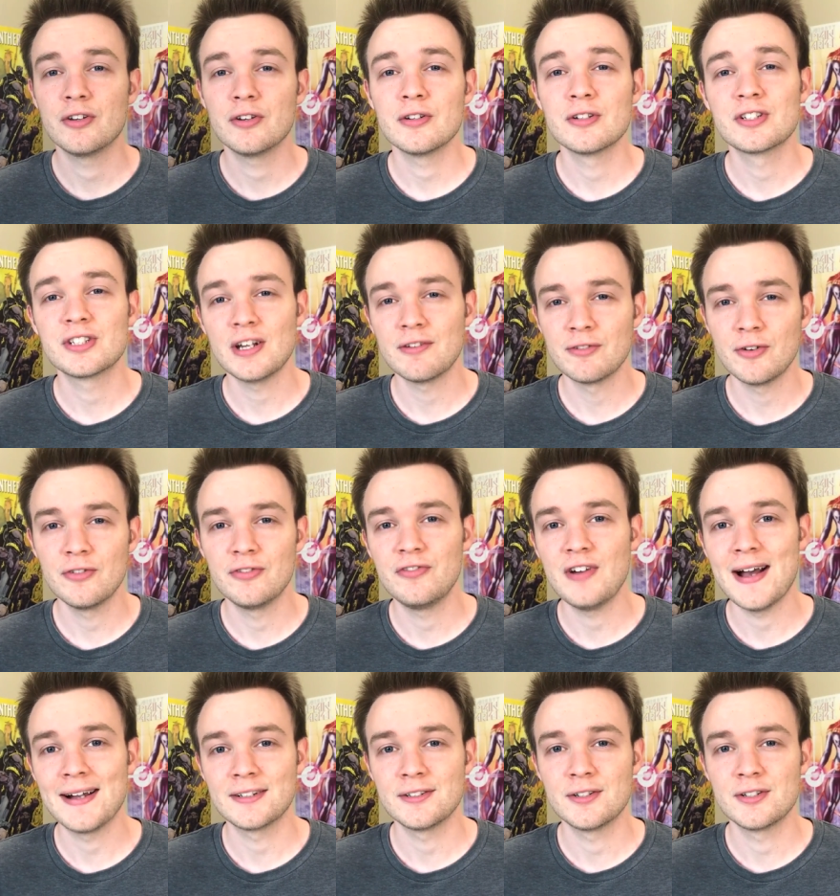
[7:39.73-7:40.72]
There are several
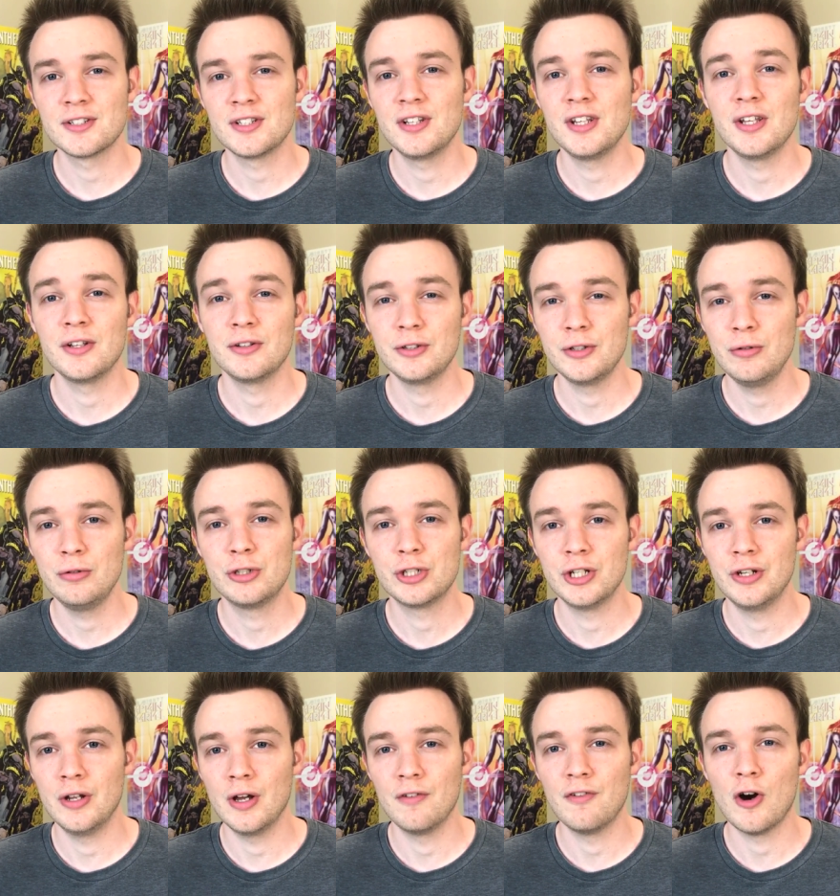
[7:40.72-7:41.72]
factors to the
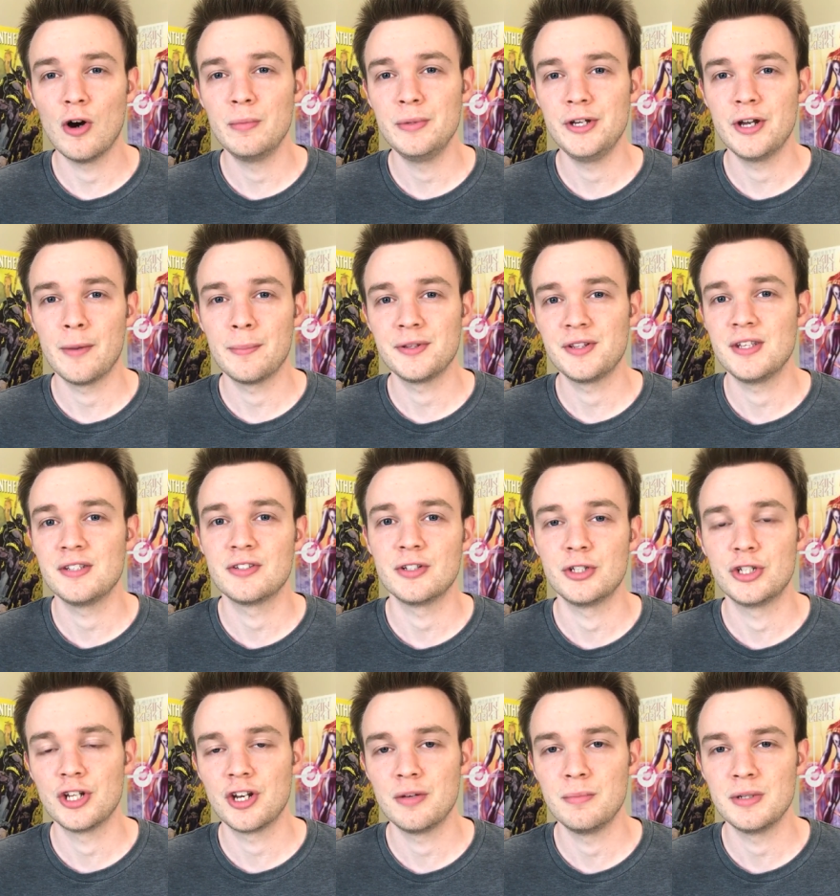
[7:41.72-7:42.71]
illusion of homeopathy's
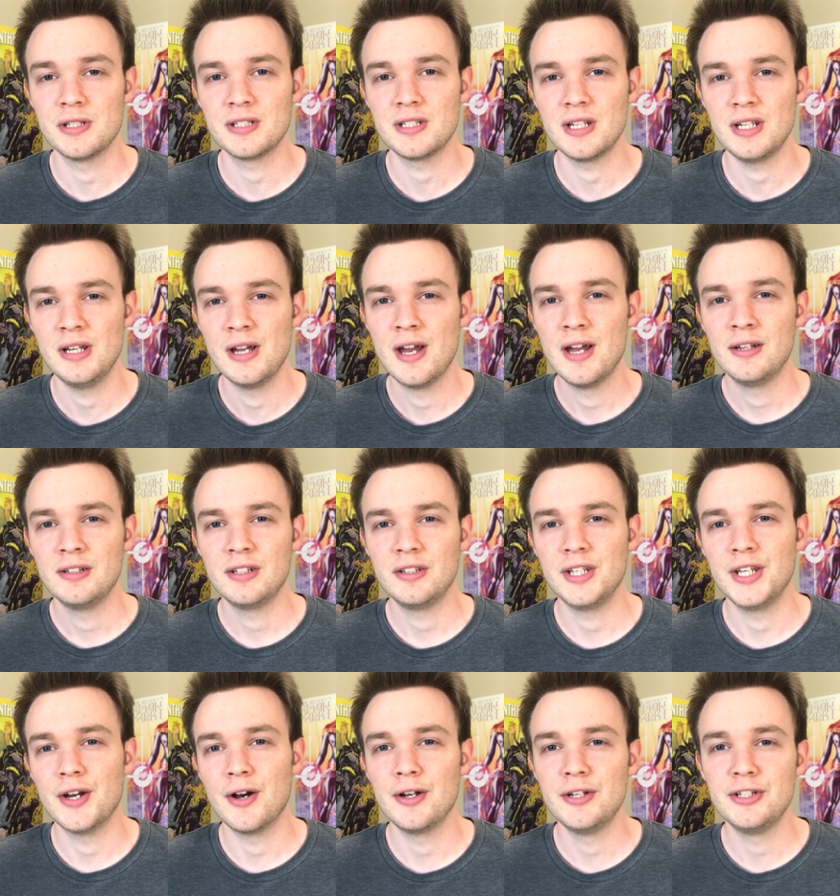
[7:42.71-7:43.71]
legitimacy to
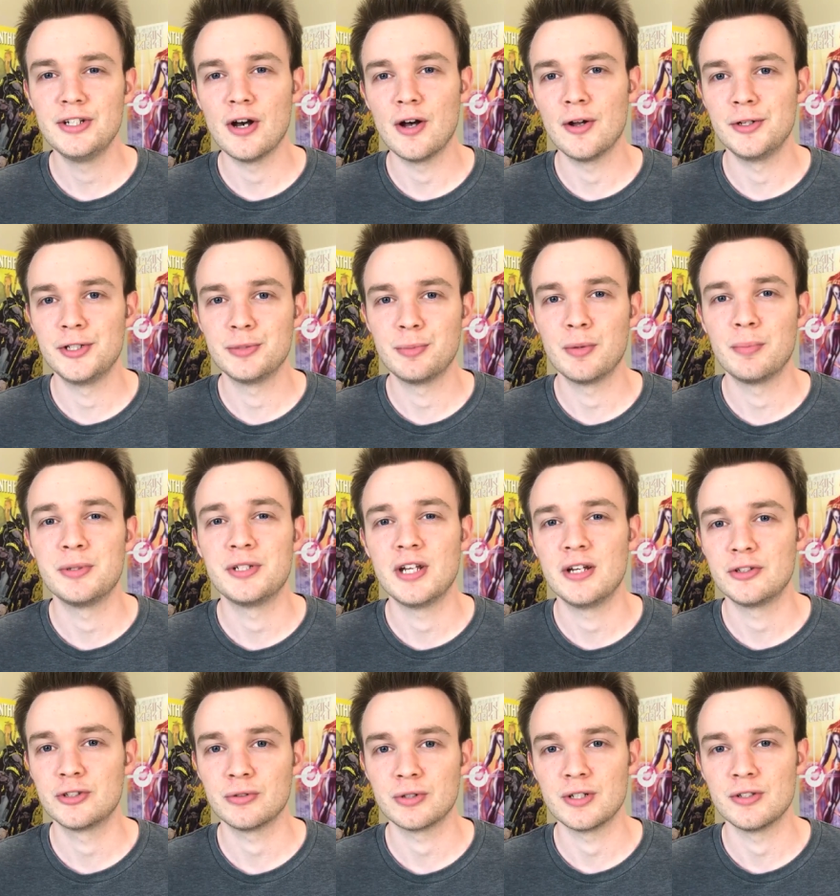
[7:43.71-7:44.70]
the unknowledgeable
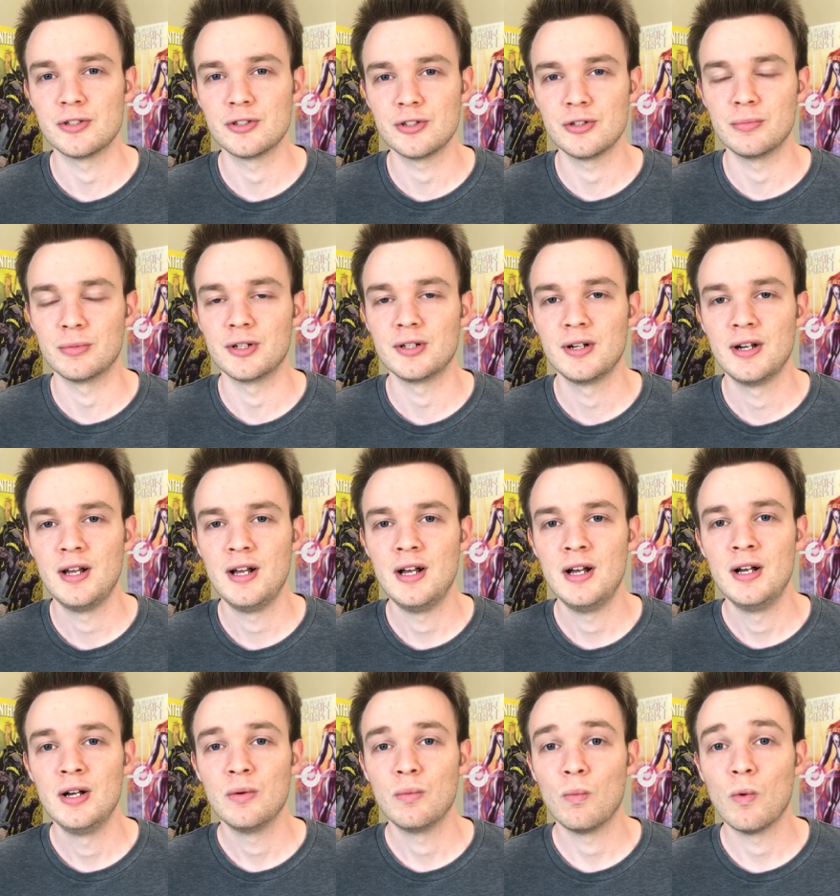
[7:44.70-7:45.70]
potential consumer.
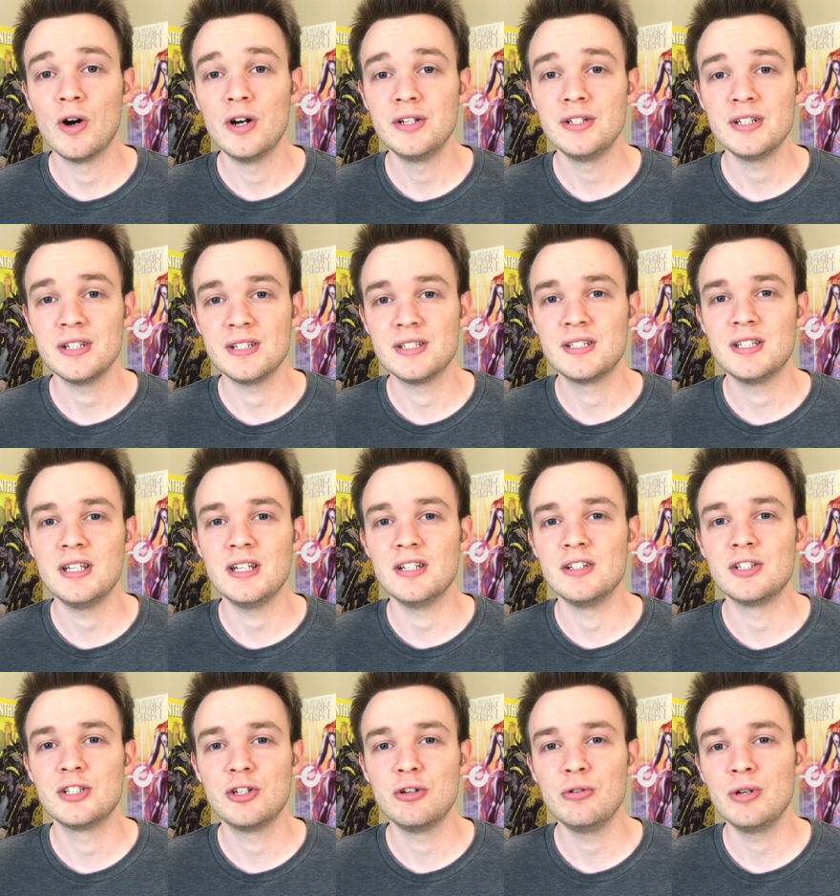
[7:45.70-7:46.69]
One is the
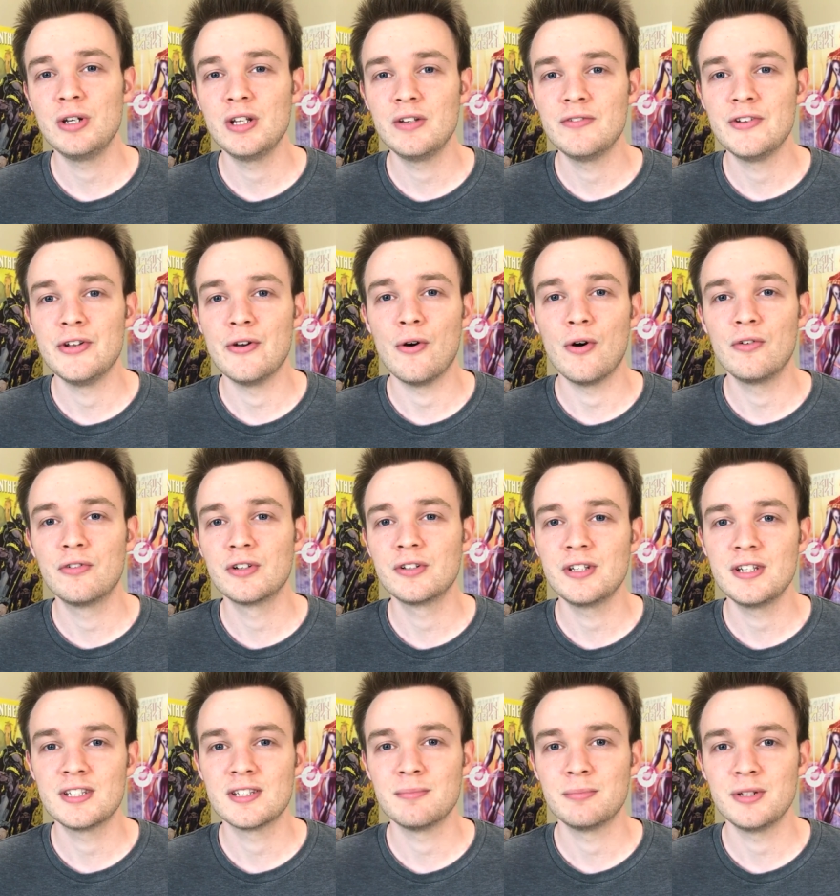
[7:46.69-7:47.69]
intuitive and
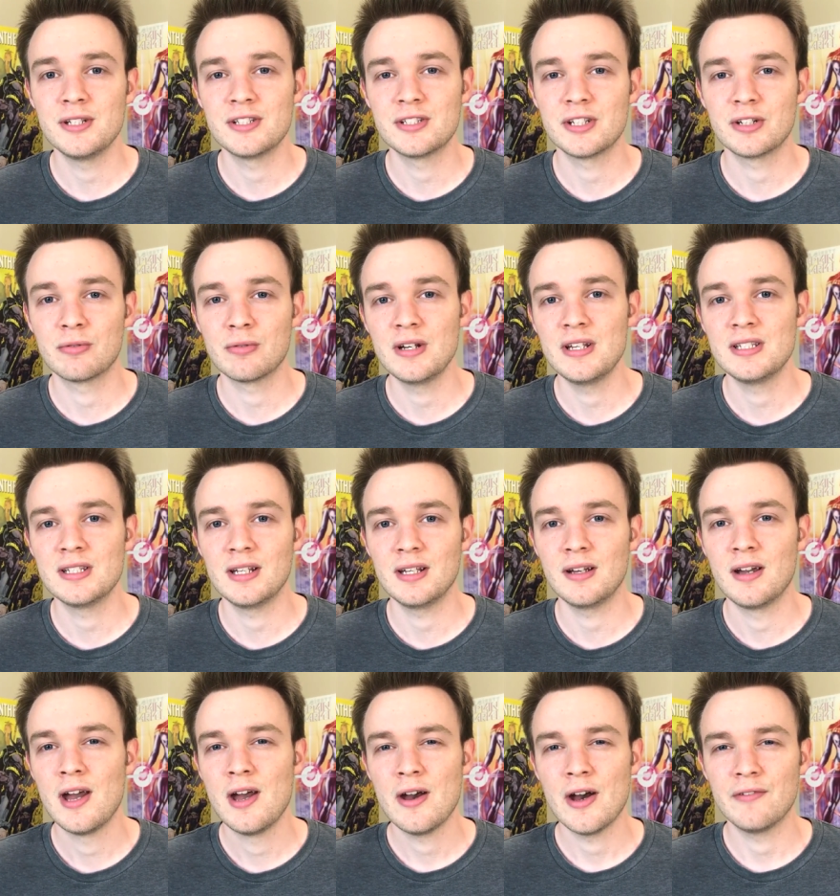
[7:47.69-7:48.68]
overly simplistic
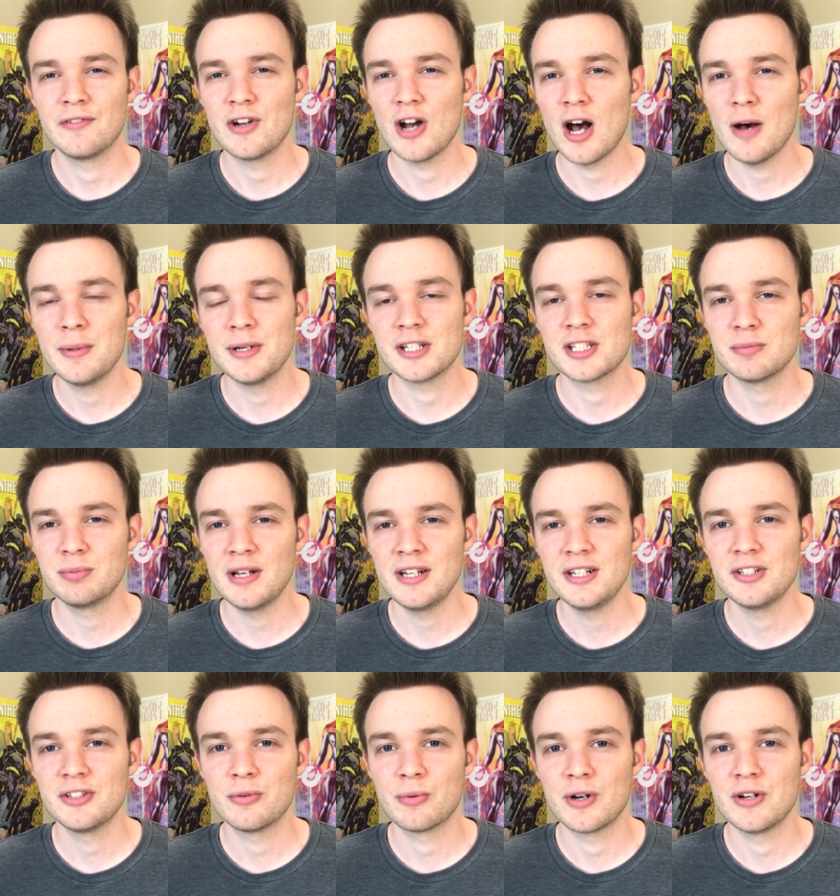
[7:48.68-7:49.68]
reasoning of common
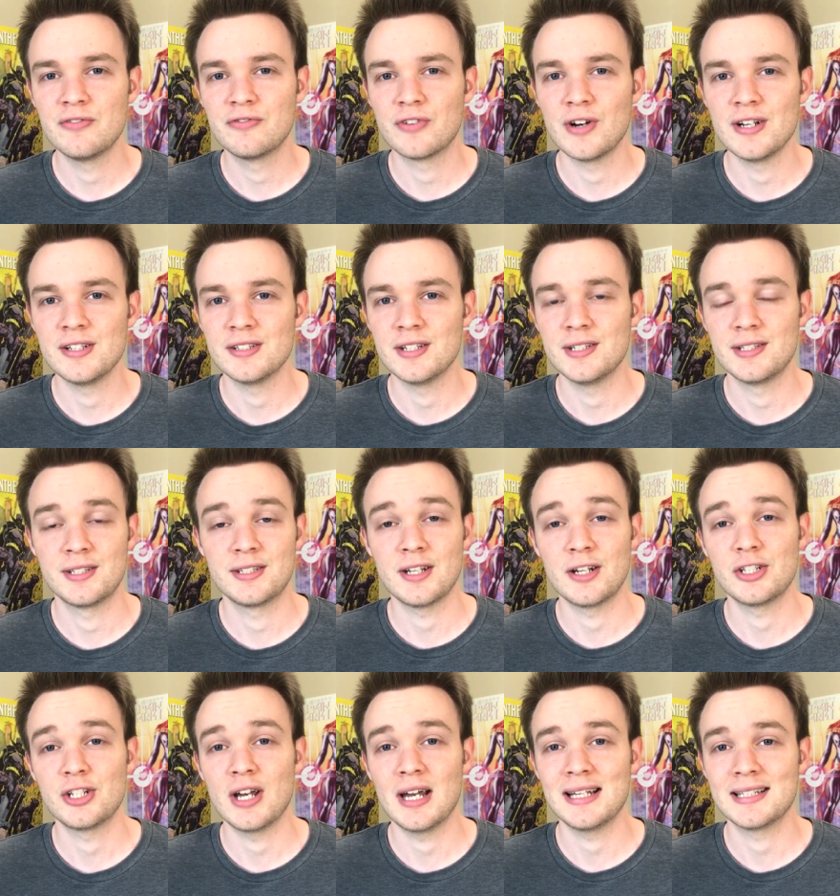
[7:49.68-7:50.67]
explanatory phrases
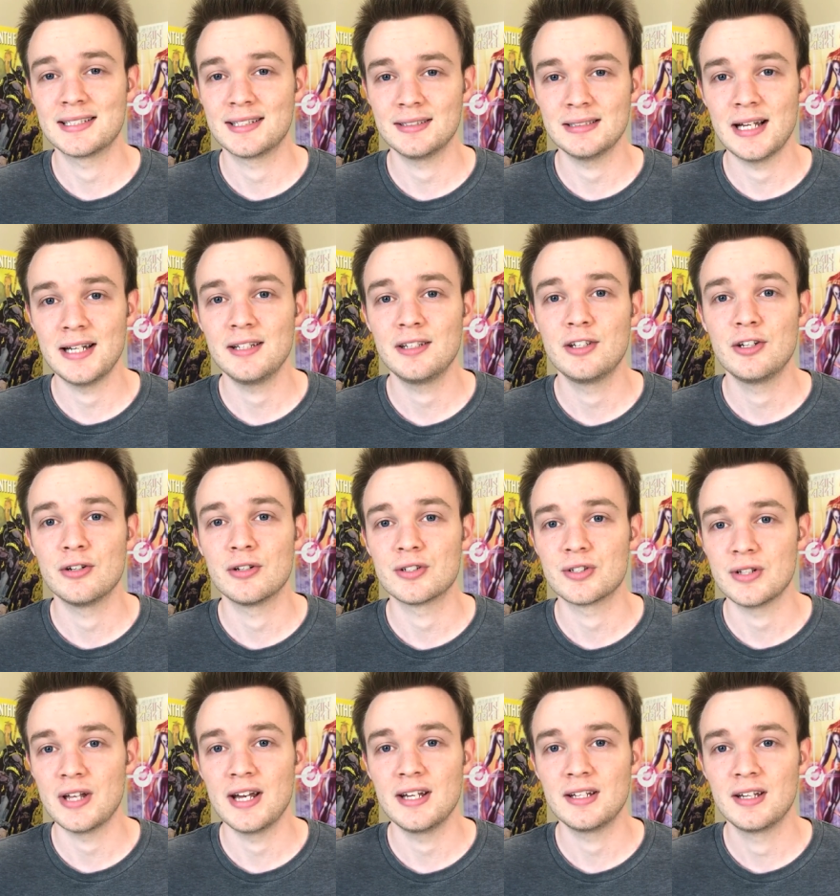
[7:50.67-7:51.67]
such as like
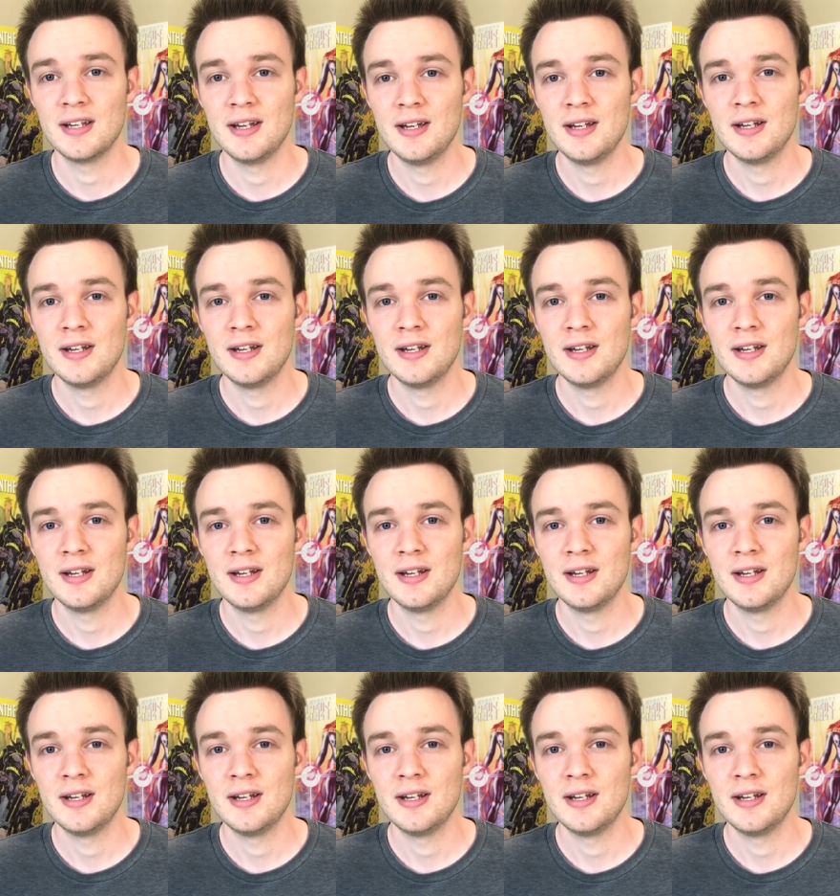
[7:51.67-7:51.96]
cures like.